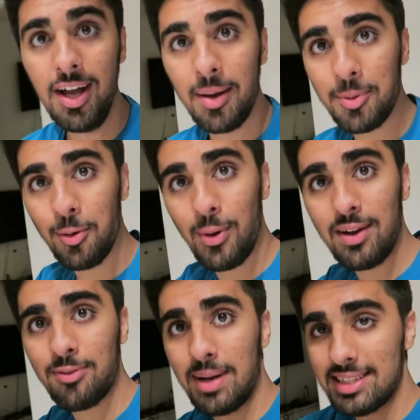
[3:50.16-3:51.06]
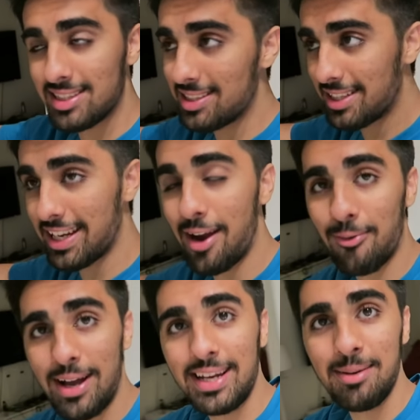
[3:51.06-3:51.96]
I'm gonna wait for my sister to
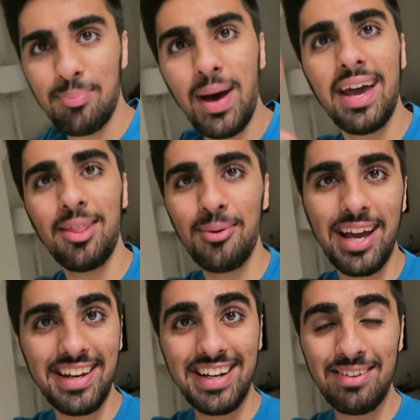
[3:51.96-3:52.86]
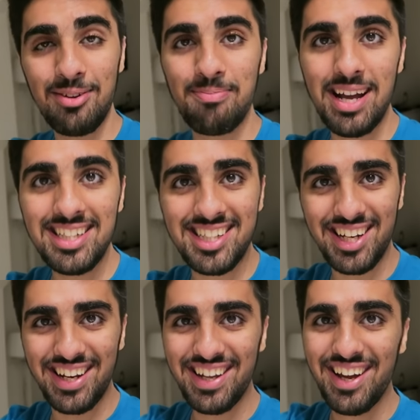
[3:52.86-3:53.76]
get ready. By the way, I didn't even
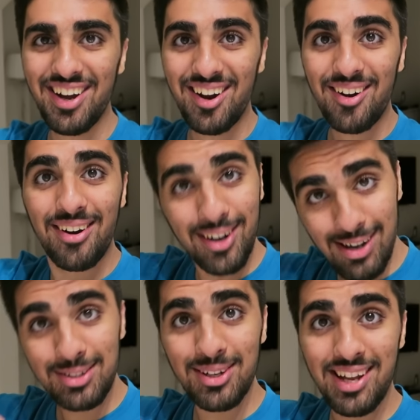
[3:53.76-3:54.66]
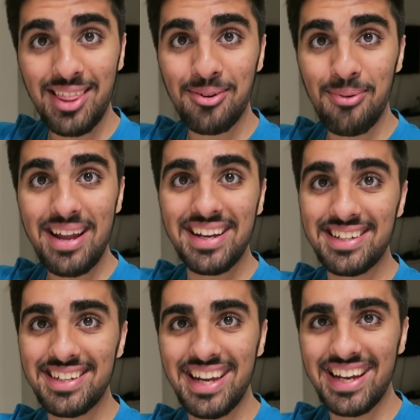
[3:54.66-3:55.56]
mention, we're going to another
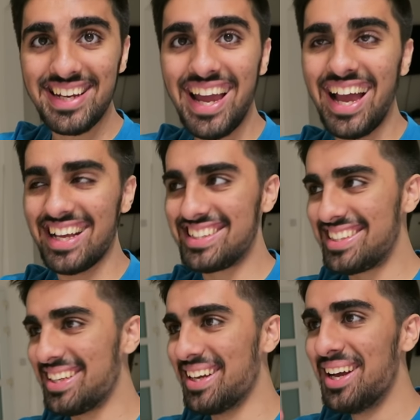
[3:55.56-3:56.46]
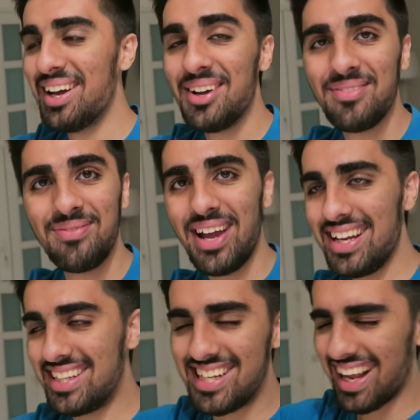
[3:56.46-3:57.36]
wedding today. Yes.
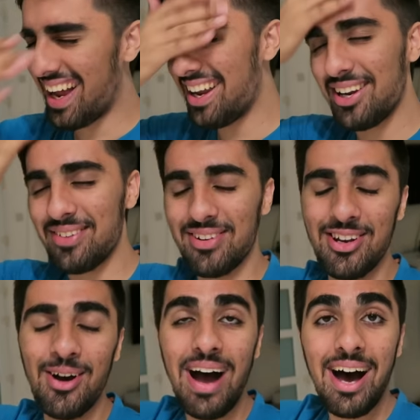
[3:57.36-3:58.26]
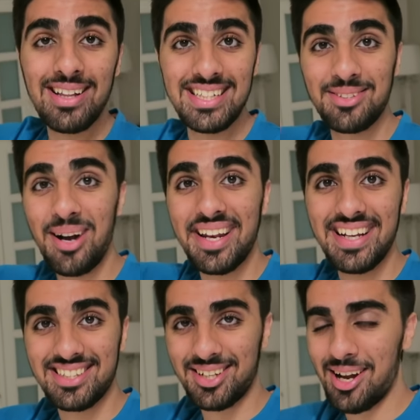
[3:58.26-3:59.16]
Basic, I don't even know how these
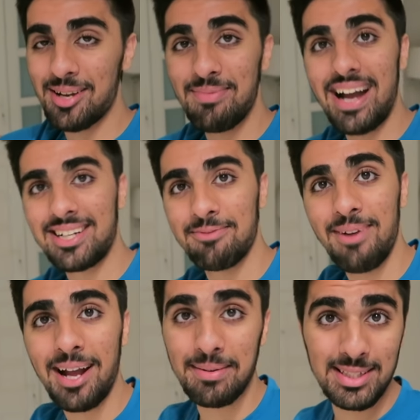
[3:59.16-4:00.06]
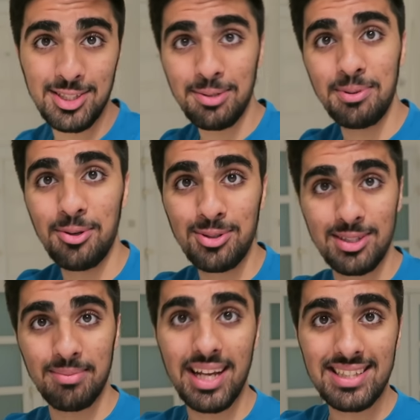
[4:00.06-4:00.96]
weddings are coming back to back, but it should be
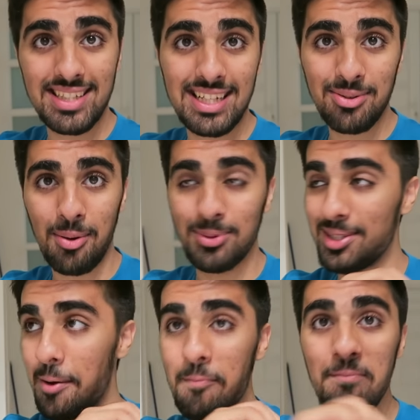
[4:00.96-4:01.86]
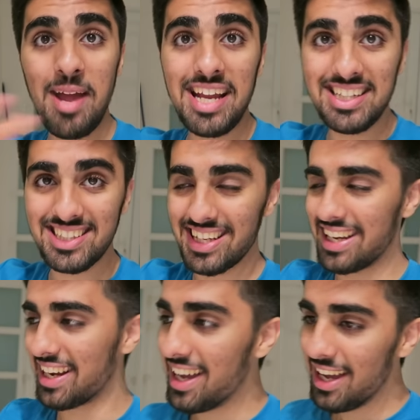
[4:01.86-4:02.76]
awesome. Yesterday's one was
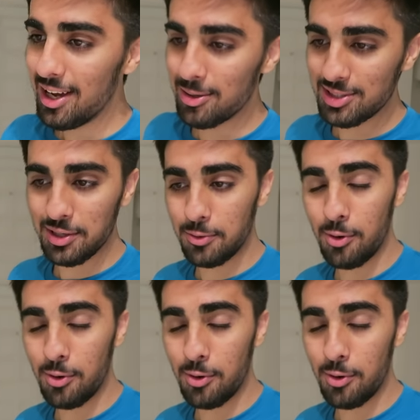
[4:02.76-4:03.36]
amazing. It was in a